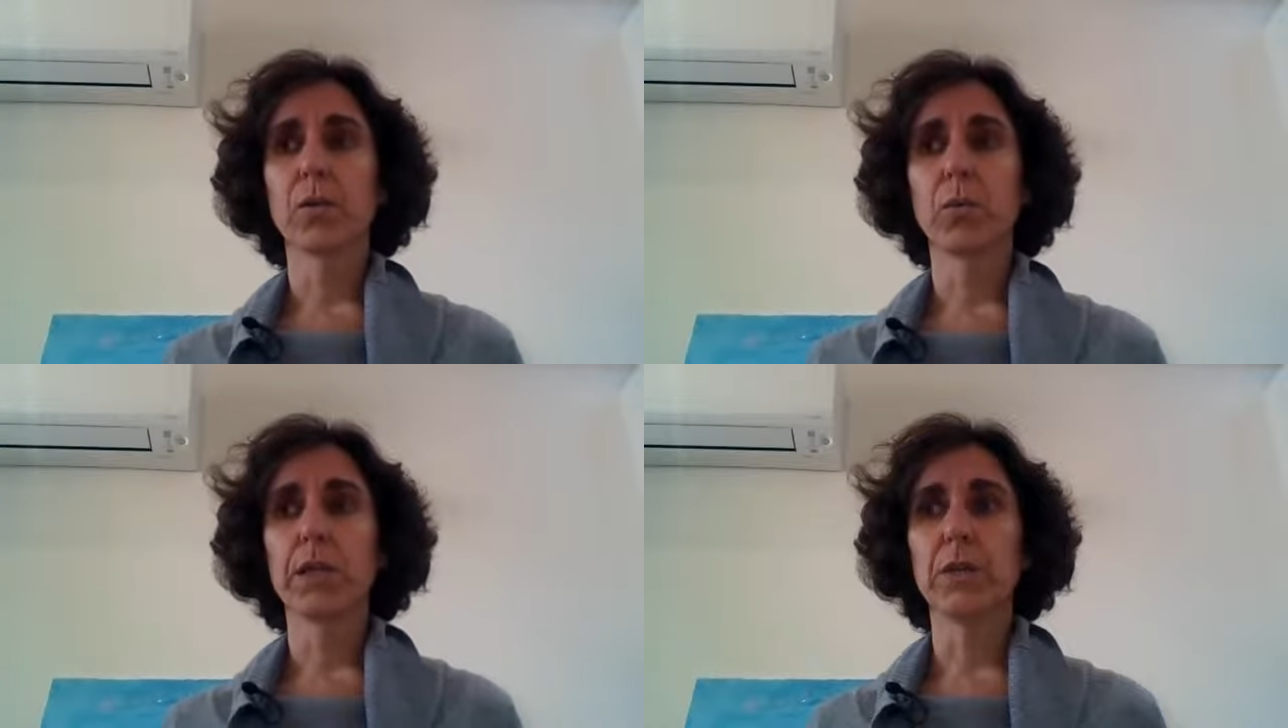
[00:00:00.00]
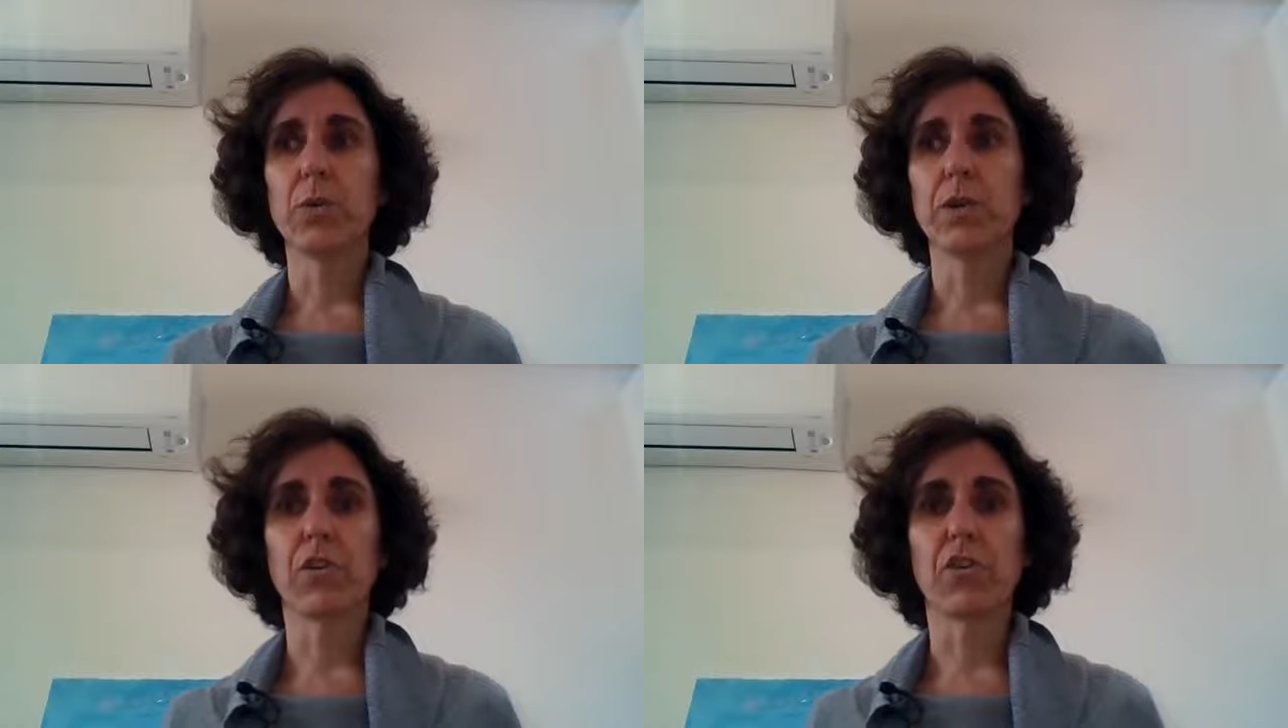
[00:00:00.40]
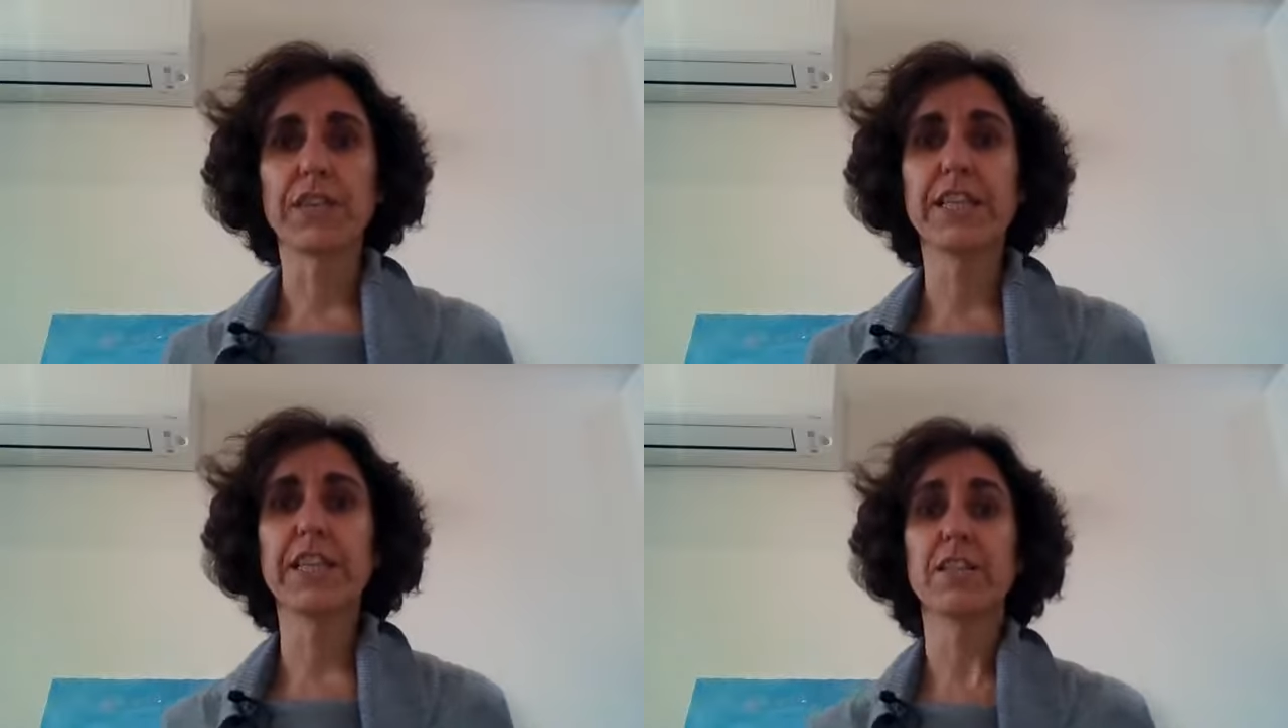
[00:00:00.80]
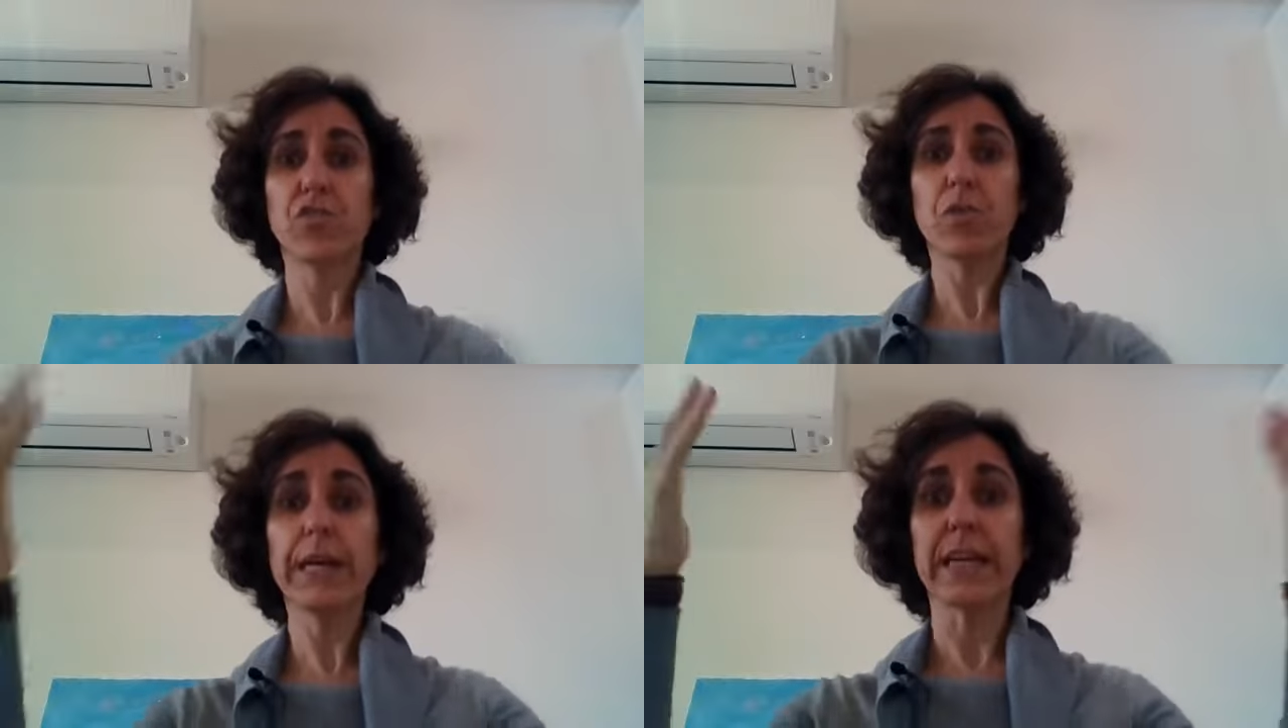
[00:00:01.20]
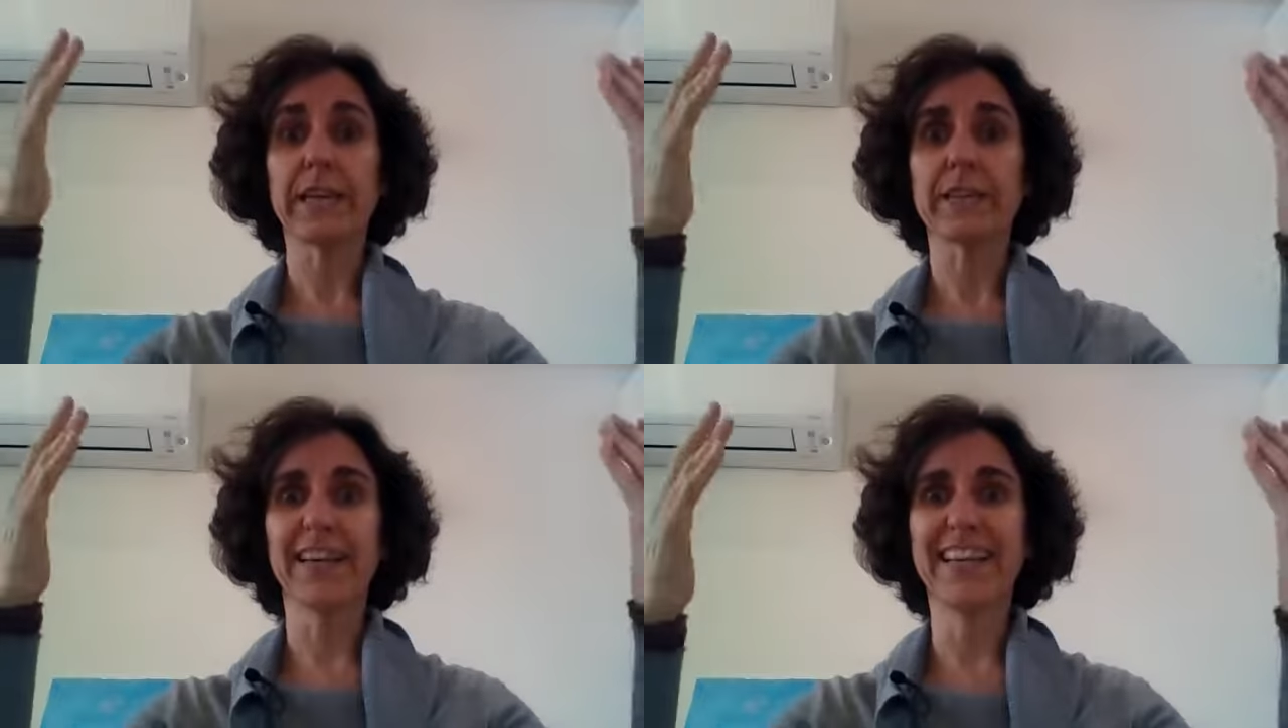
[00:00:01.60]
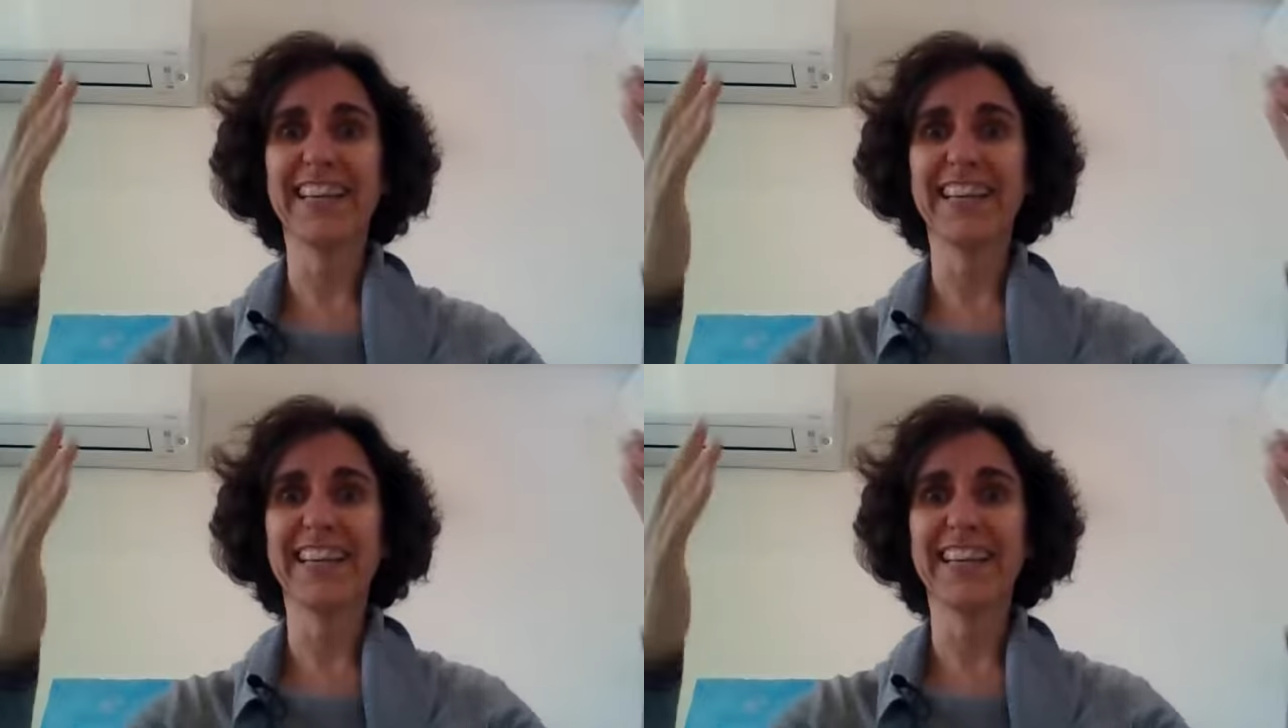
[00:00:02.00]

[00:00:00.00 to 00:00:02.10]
we were already doing it.